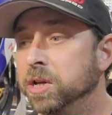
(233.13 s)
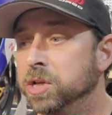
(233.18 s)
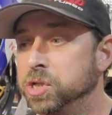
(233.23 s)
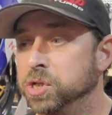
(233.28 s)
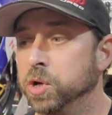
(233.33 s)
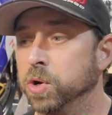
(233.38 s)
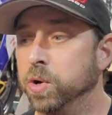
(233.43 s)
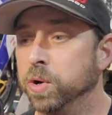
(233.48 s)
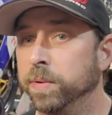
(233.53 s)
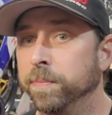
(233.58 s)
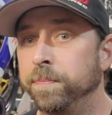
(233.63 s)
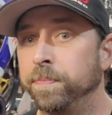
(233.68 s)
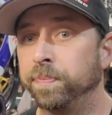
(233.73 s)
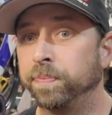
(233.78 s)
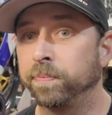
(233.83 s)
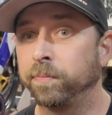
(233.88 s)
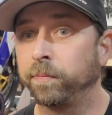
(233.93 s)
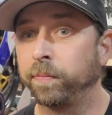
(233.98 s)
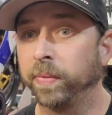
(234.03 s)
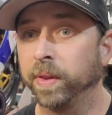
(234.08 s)
So
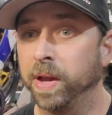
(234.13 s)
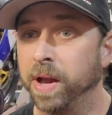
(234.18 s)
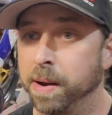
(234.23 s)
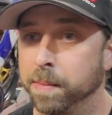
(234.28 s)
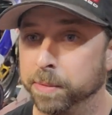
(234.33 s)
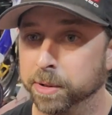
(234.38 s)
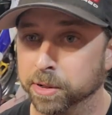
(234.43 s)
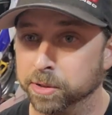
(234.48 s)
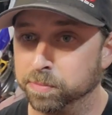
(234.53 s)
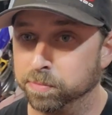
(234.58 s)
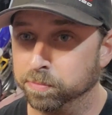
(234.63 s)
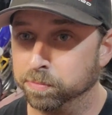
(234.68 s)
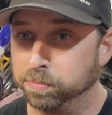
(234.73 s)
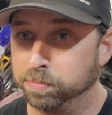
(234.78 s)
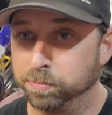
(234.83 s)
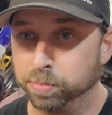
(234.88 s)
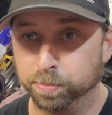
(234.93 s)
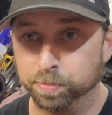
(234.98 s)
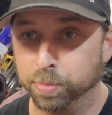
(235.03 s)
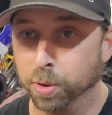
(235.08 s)
I'm going to
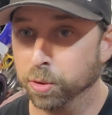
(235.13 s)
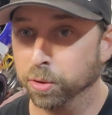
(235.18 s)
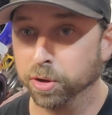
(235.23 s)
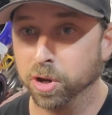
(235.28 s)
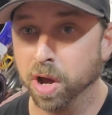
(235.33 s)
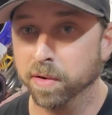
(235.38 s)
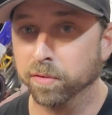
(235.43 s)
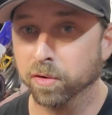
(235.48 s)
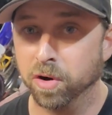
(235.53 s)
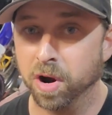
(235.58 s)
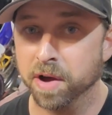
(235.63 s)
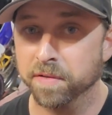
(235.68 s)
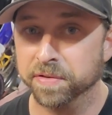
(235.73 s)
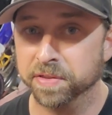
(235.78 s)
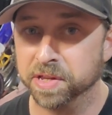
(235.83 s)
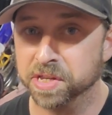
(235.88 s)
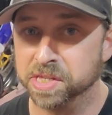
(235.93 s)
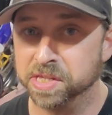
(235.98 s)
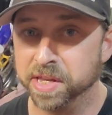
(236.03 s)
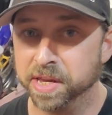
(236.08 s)
pull the cover off
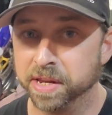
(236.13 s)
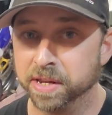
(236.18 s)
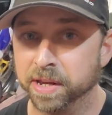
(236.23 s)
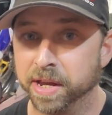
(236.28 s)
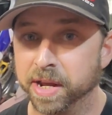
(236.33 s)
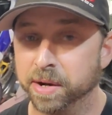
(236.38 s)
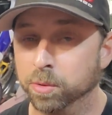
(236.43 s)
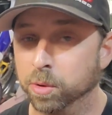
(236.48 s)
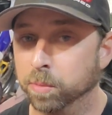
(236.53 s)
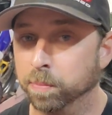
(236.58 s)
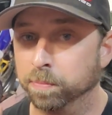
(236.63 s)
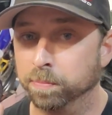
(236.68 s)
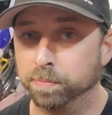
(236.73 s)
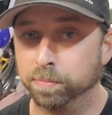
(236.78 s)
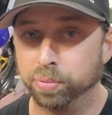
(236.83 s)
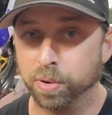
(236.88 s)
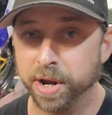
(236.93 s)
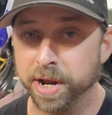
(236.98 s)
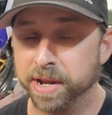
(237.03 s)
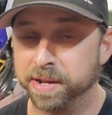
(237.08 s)
of this thing and we'll
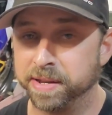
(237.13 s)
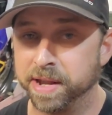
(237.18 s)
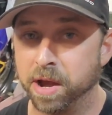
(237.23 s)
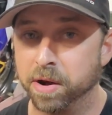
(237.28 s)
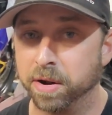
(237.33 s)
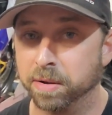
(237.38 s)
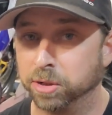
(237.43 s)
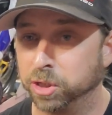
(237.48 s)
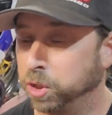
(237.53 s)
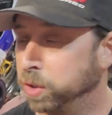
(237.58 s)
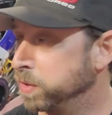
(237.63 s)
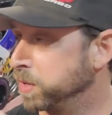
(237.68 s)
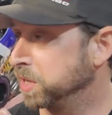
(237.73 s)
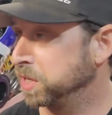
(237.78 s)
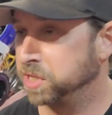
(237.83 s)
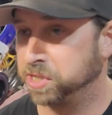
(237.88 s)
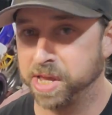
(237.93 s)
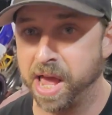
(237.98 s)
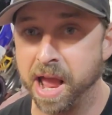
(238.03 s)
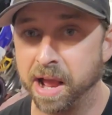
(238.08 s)
break it down. I'll show you
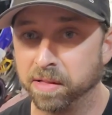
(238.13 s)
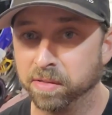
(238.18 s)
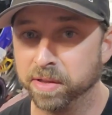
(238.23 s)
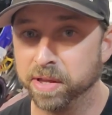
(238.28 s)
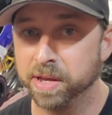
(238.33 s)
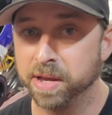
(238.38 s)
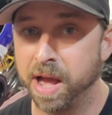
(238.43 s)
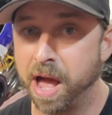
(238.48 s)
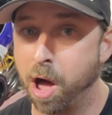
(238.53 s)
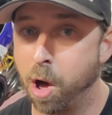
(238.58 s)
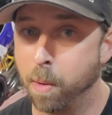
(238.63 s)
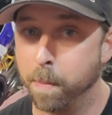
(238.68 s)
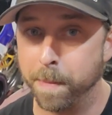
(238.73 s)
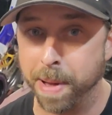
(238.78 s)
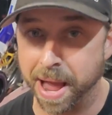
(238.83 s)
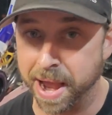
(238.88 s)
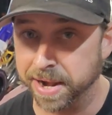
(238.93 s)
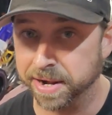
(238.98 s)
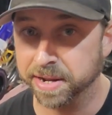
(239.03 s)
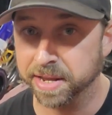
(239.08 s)
exactly how
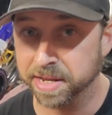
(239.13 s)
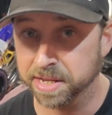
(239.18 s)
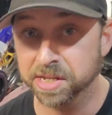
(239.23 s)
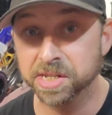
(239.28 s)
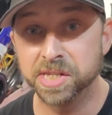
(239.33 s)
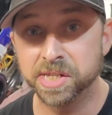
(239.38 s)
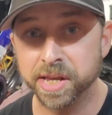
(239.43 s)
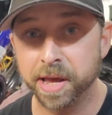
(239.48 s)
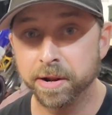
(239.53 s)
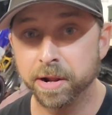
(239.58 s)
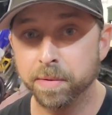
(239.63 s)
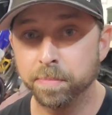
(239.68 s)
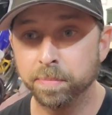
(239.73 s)
mine is set